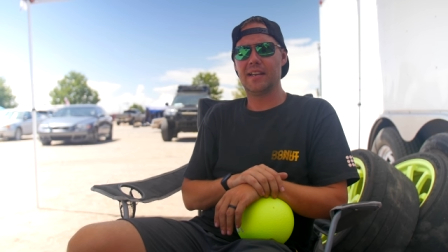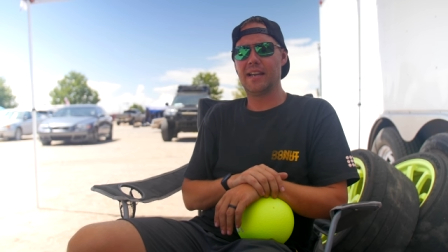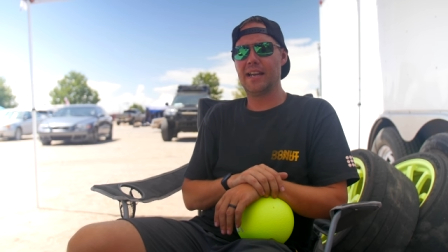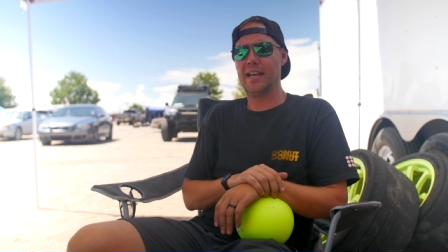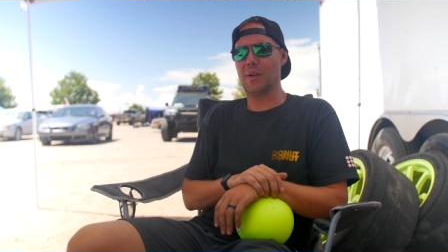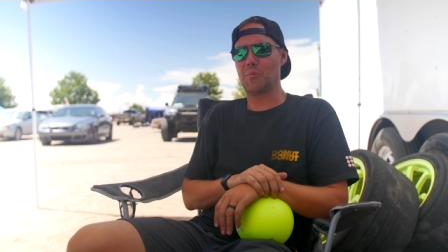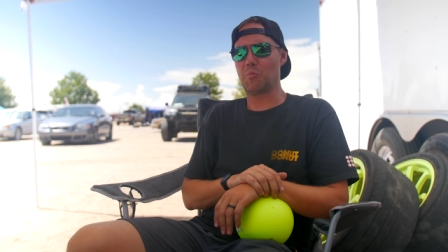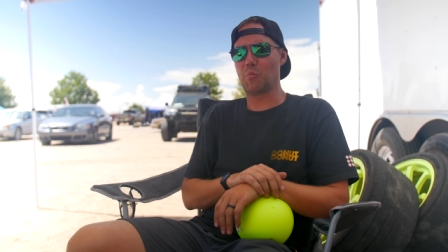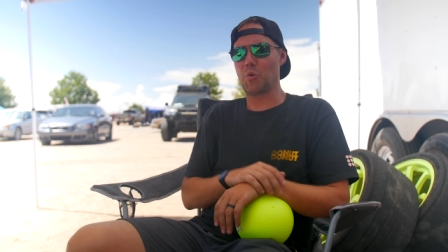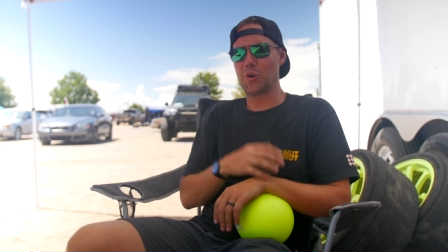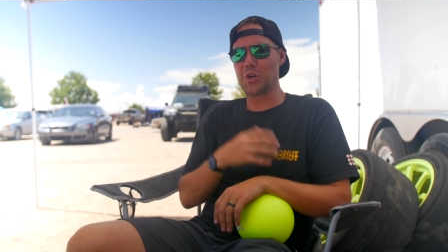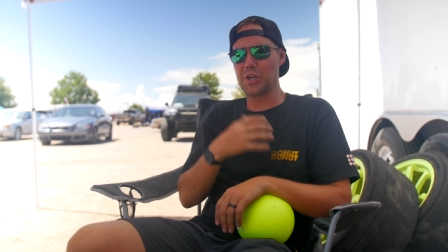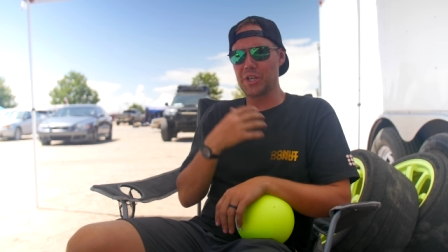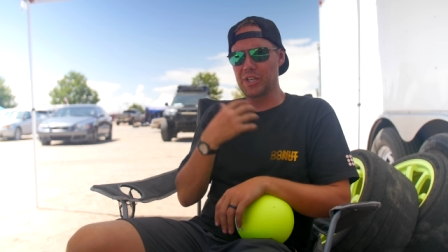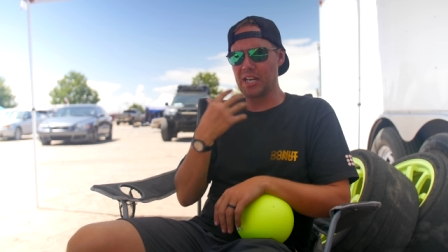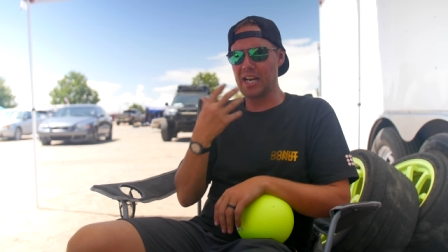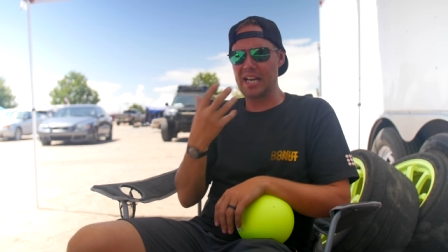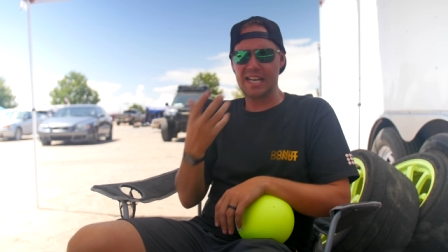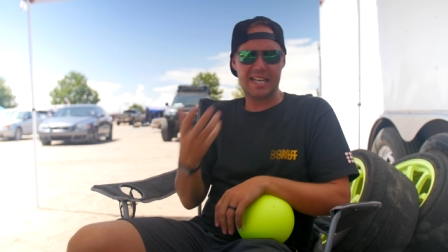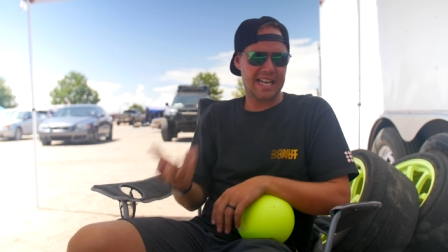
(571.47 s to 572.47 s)
And word
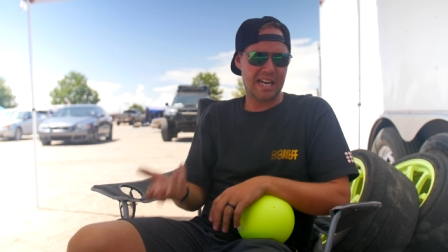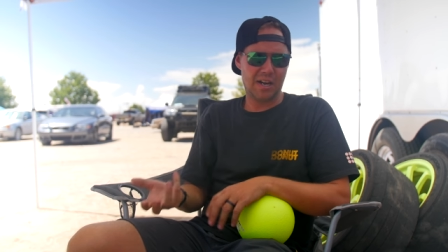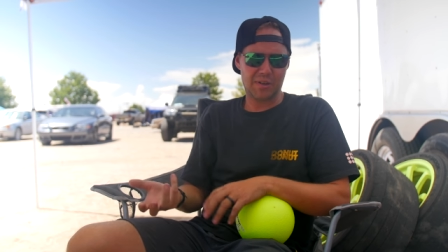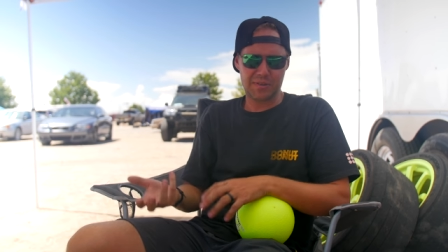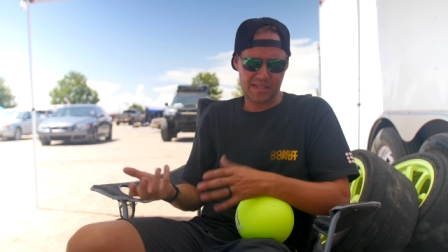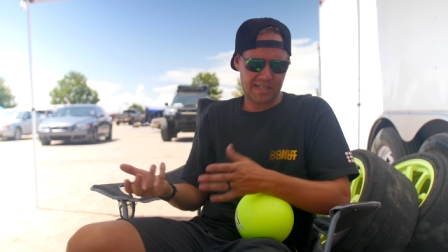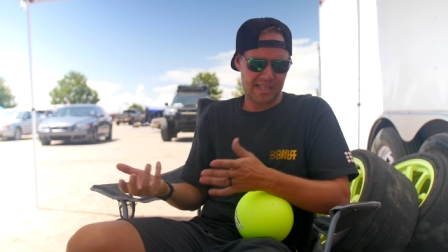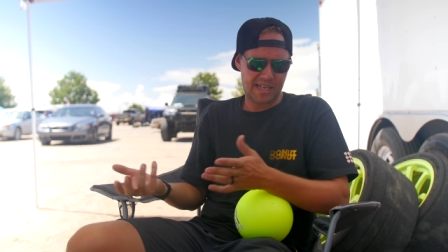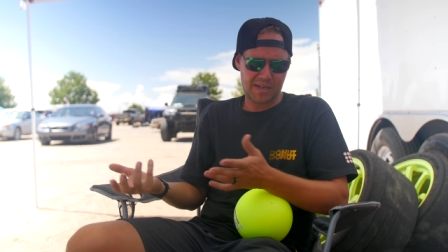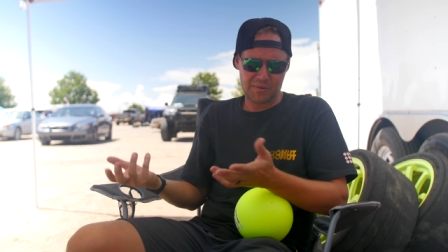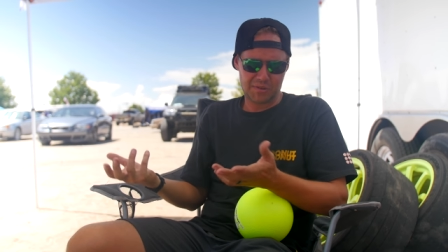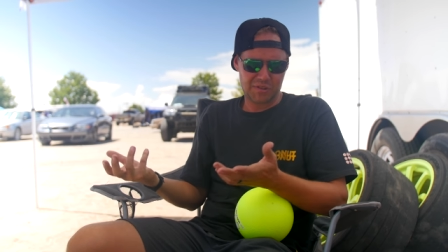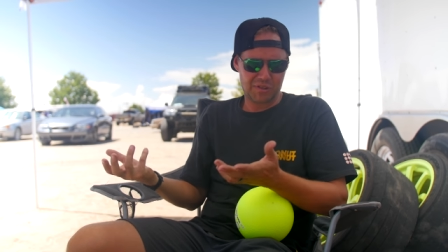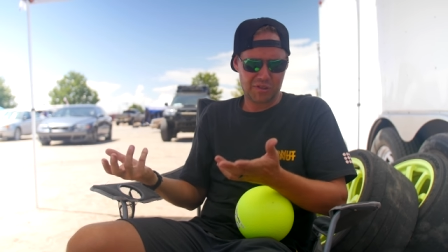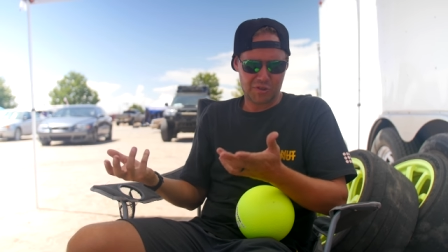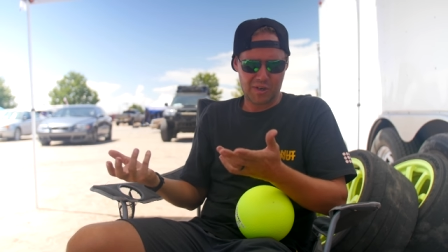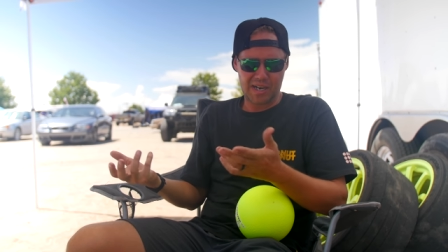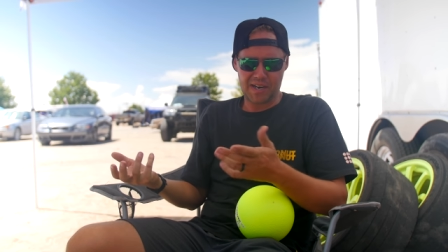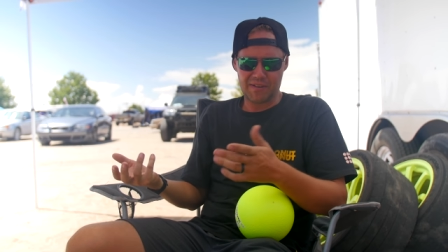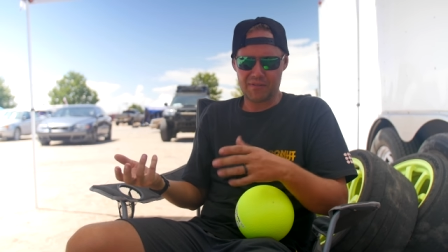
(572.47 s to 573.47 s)
had gotten out that I was a
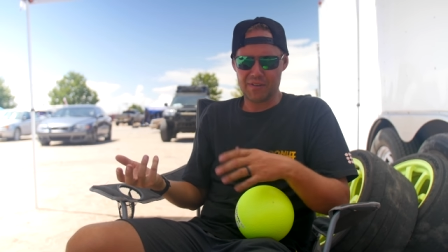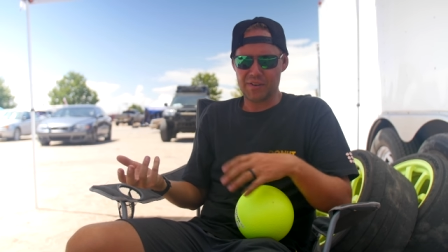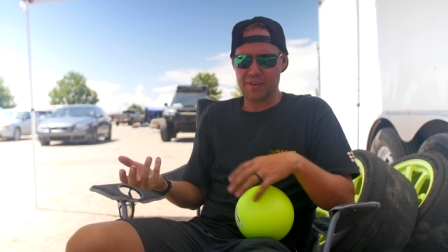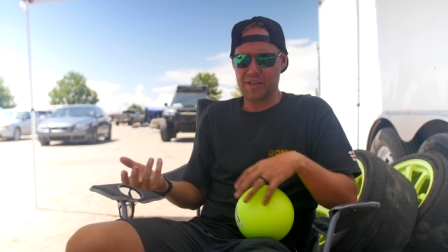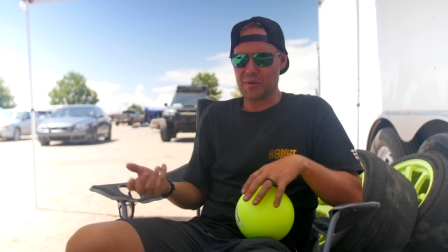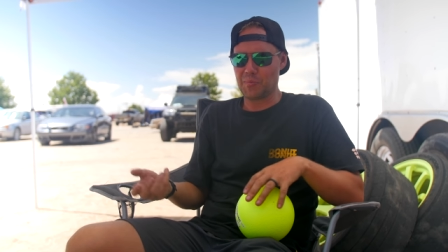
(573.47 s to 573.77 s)
driver,